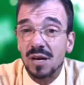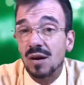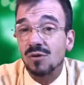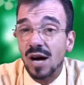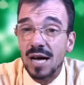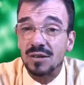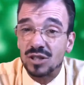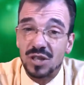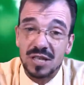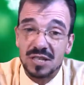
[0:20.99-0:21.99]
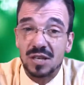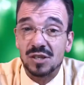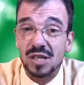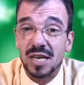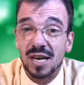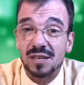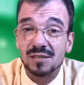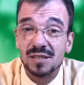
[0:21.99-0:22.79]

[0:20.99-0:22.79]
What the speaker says: how Irish they suddenly are.